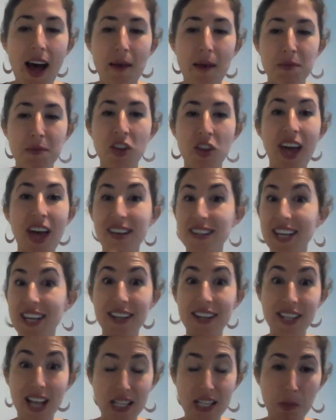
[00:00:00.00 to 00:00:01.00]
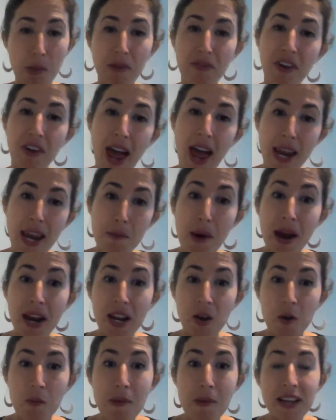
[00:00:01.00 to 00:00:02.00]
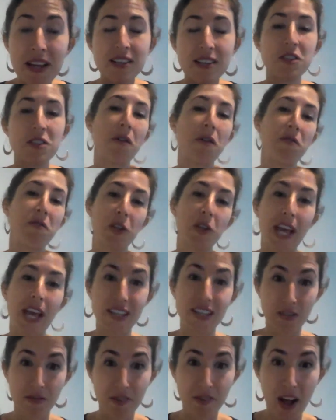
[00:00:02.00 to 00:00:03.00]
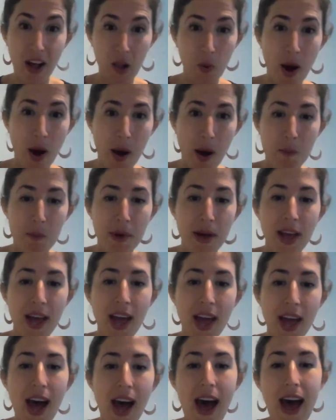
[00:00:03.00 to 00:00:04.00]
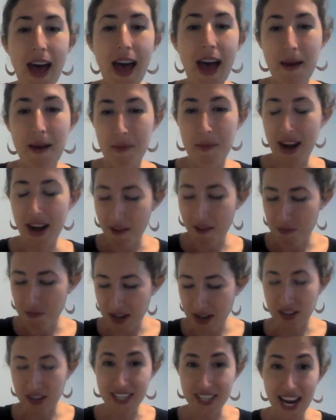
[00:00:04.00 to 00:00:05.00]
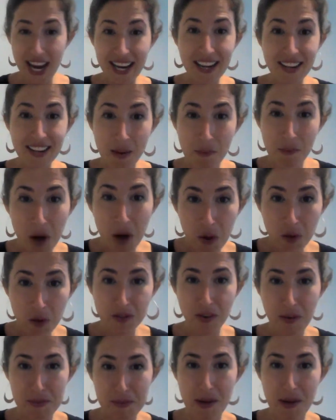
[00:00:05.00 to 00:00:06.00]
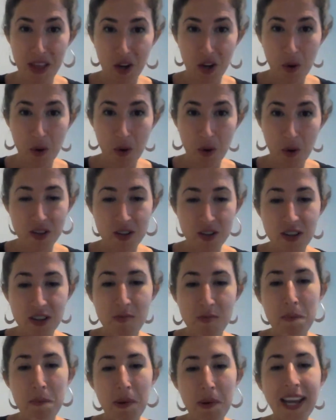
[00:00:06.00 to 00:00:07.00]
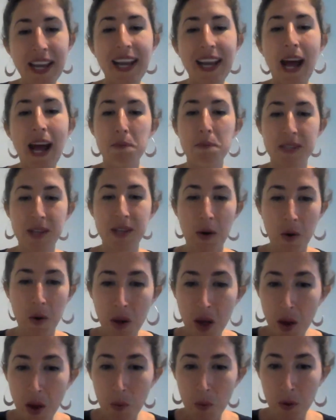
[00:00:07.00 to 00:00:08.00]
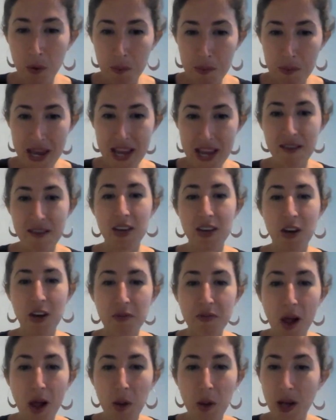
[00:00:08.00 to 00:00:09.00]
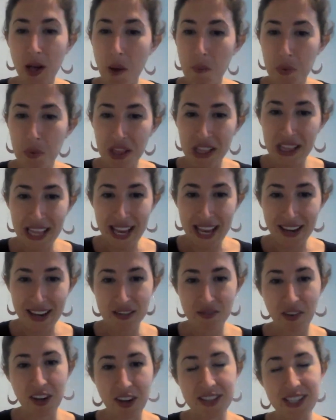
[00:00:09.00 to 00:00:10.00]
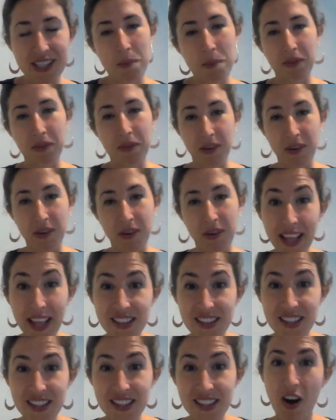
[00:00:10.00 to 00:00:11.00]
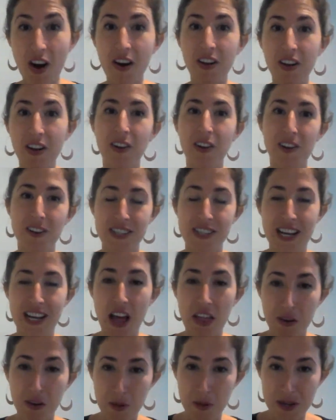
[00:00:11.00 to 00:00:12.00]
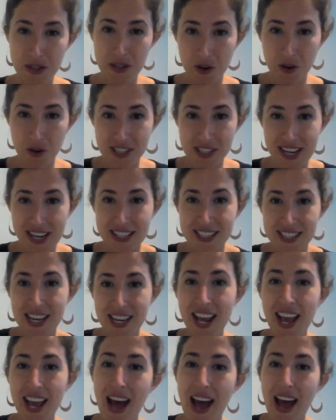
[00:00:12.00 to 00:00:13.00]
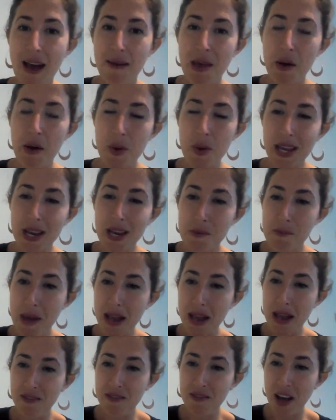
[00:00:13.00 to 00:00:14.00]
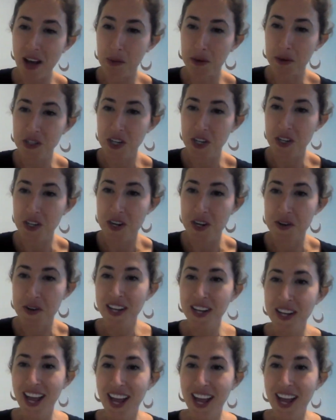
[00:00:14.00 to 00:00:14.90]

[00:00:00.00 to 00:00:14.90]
so that it's accessible for anybody who missed, or if you'd like to follow up. And I've been taking some notes from some of the questions you've been bringing up, so we'll be following up with links, for example, from the Lancet articles and other resources that we can make available to you.